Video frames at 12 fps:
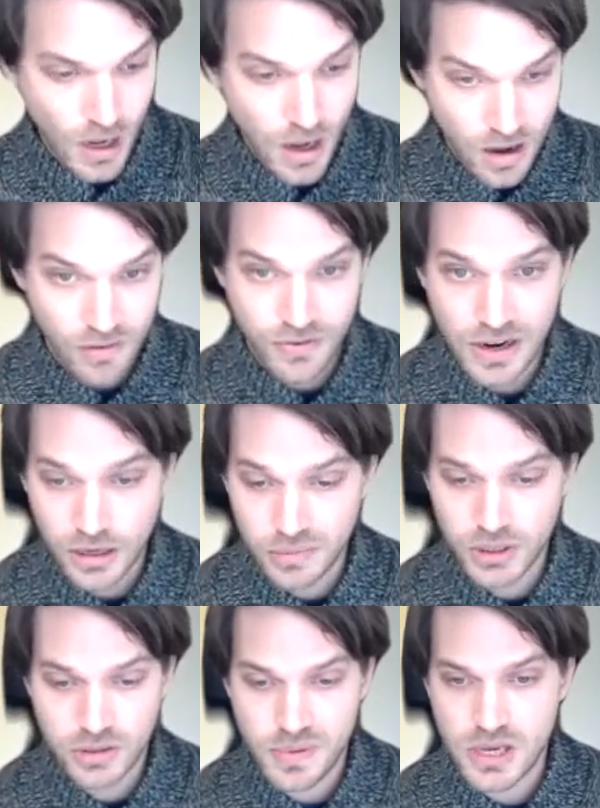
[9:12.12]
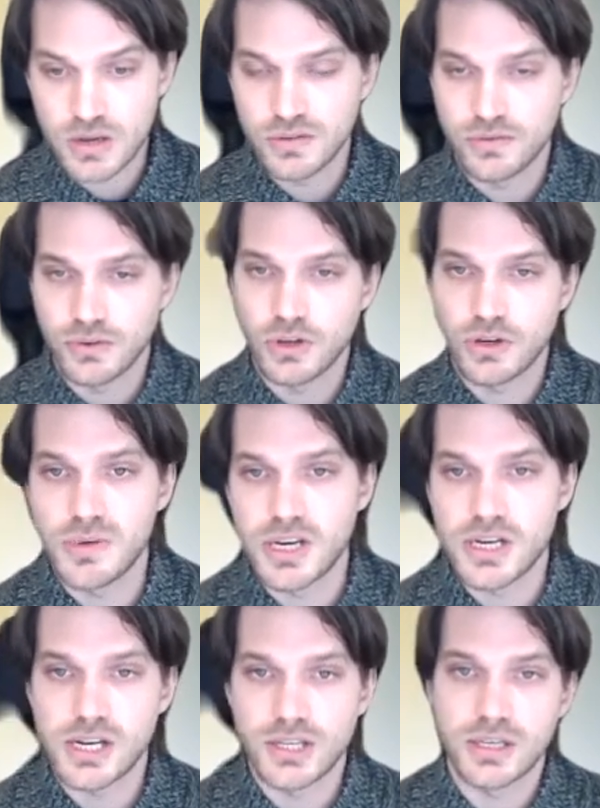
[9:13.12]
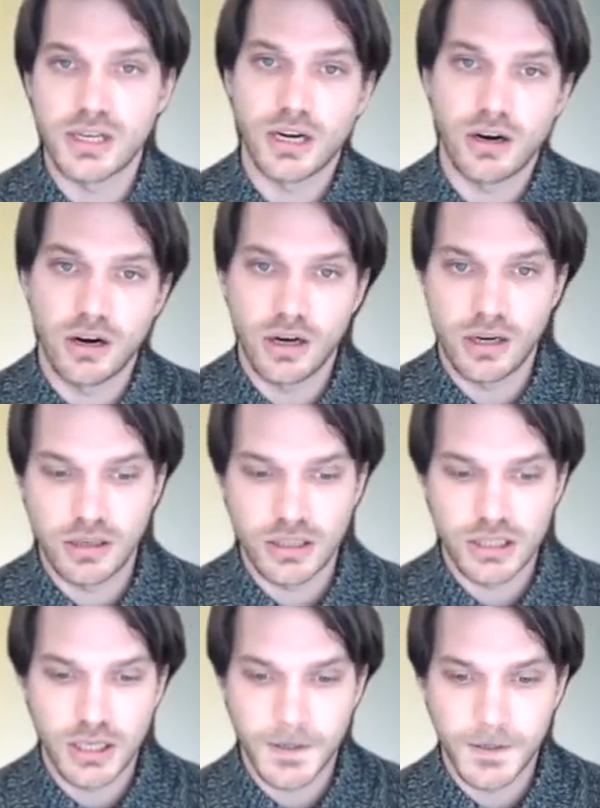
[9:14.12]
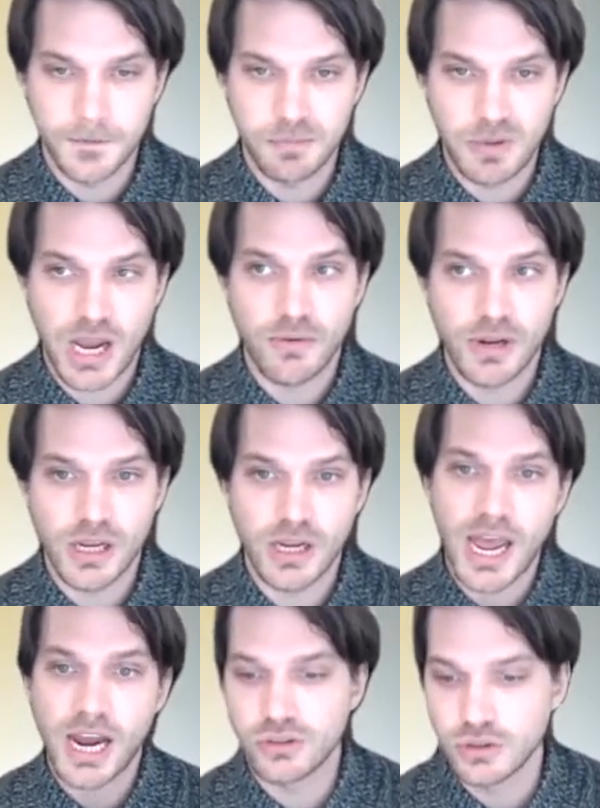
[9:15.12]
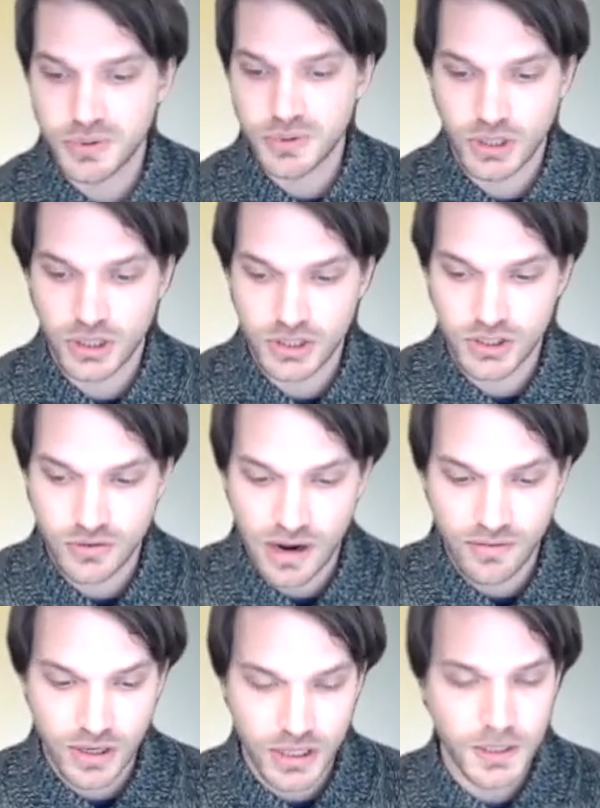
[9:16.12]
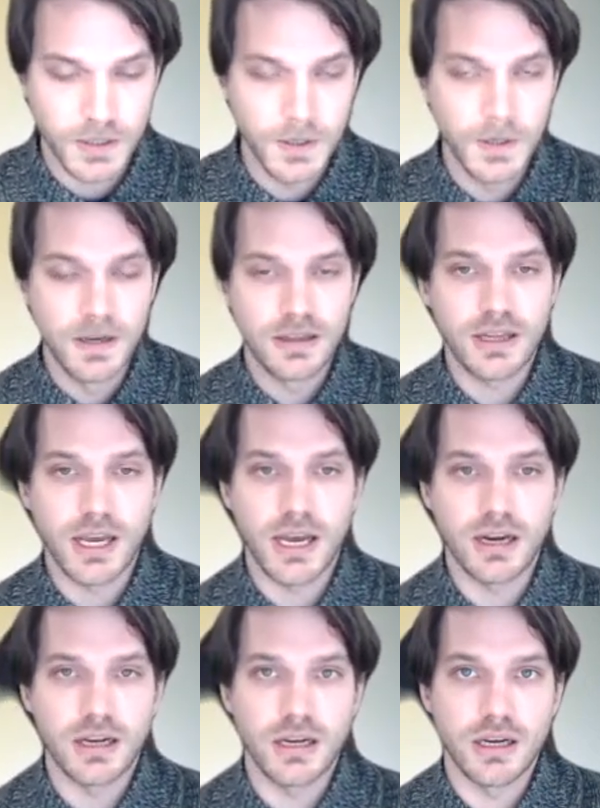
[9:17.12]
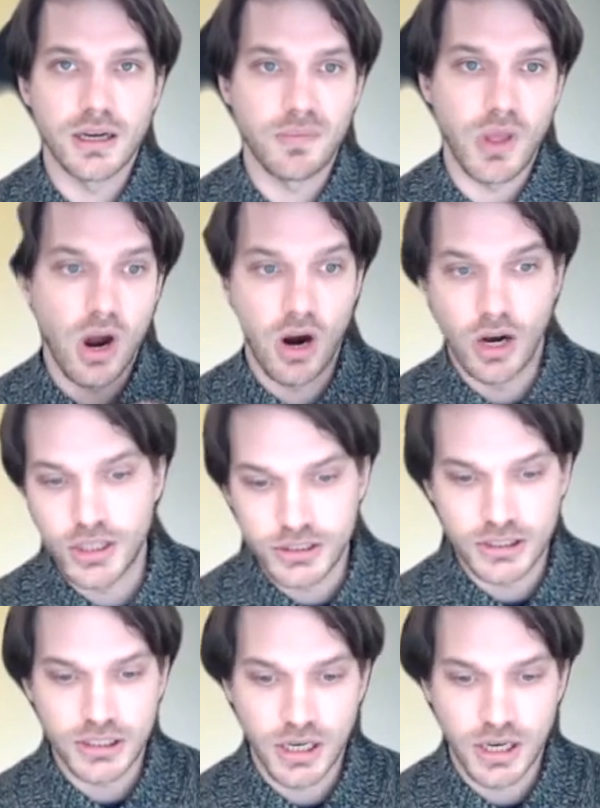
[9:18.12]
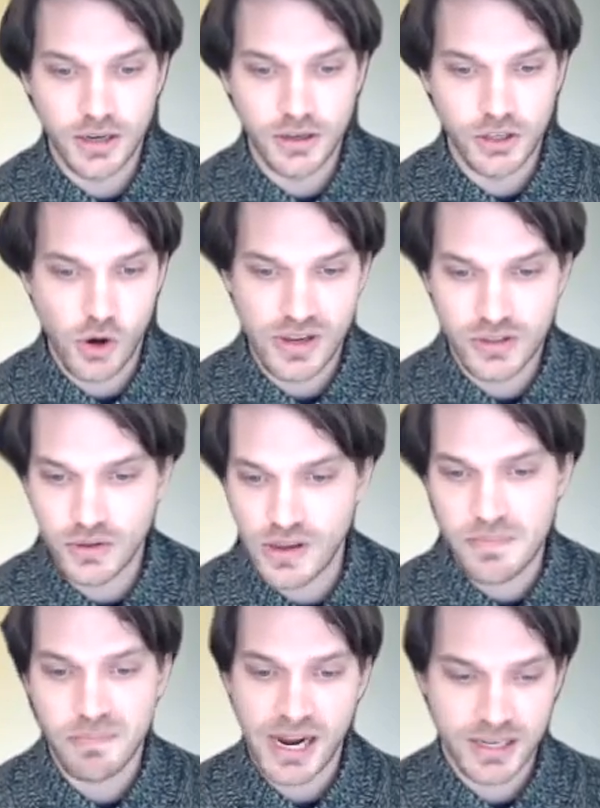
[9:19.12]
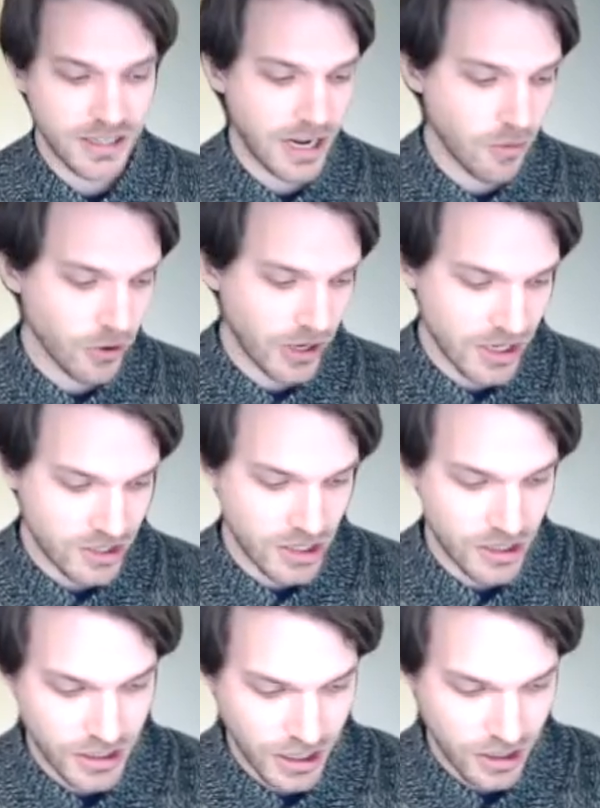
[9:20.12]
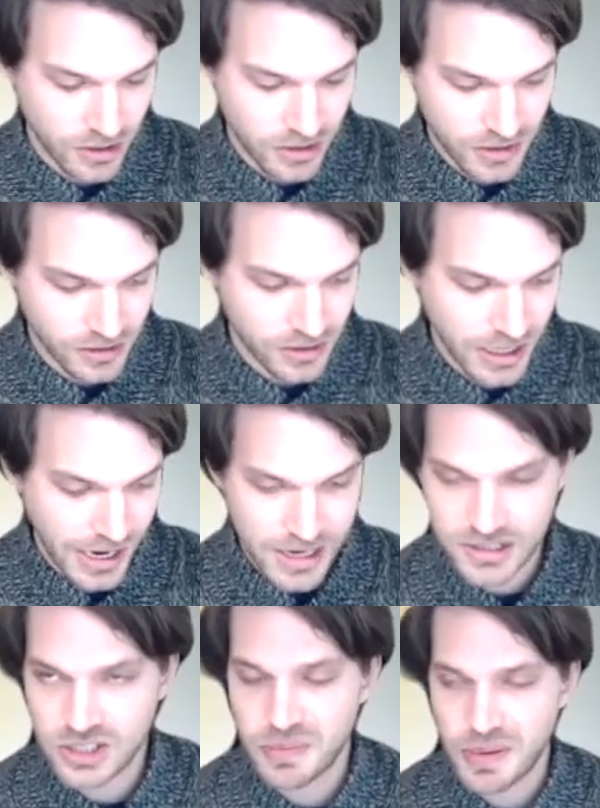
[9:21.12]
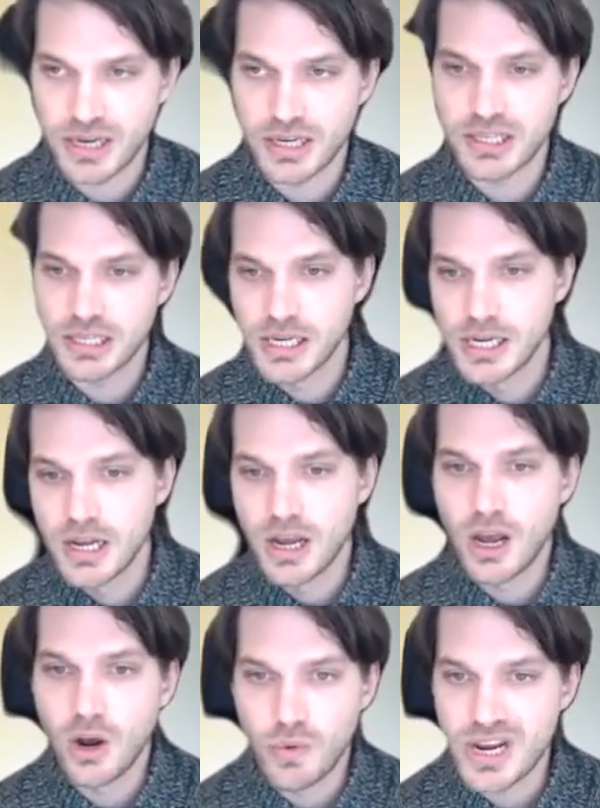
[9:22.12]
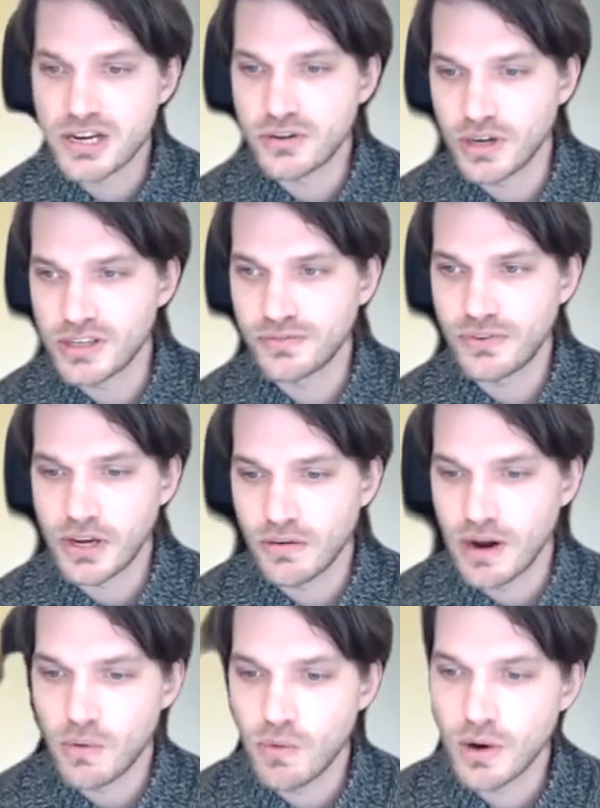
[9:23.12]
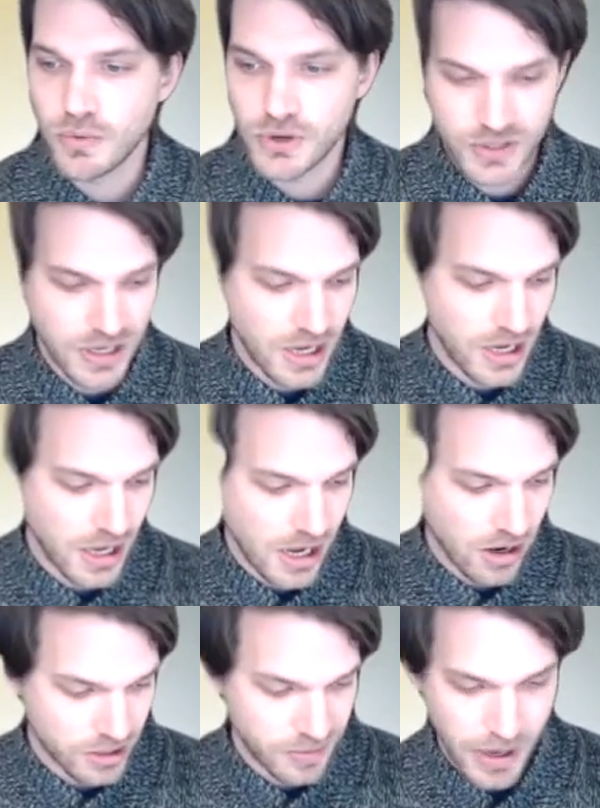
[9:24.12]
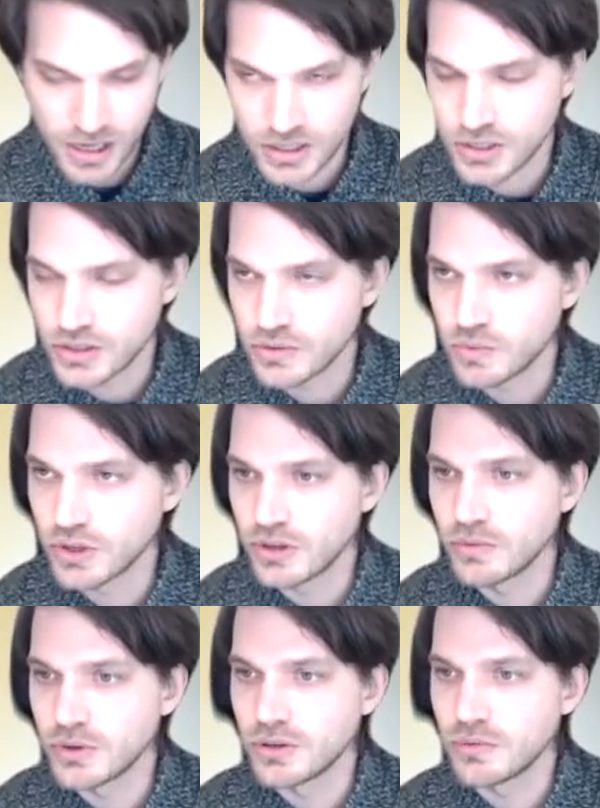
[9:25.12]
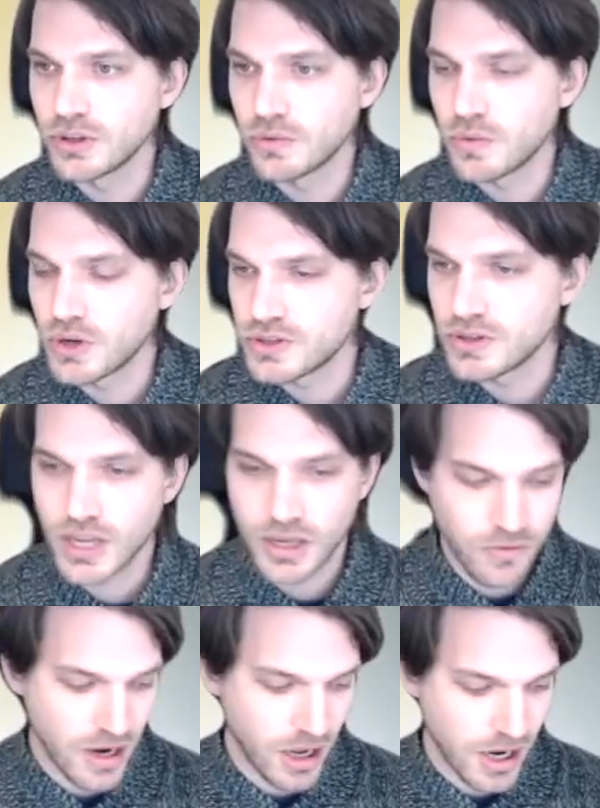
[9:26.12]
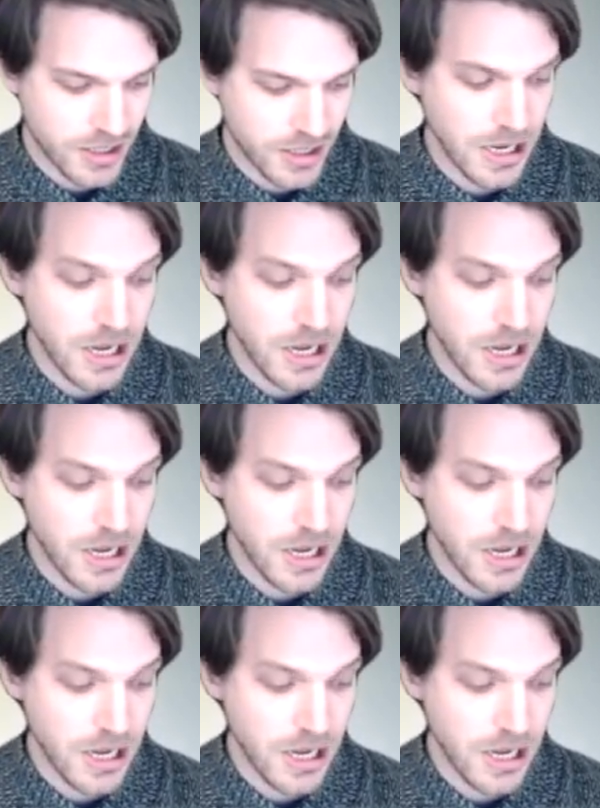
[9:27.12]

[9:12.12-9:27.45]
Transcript: available to be used for documentation, that aren't carrying actual production traffic, that aren't going to impact a network engineer that has to spend a week trying to figure out why we're seeing ERSpan to 1.1.1.1 to then realize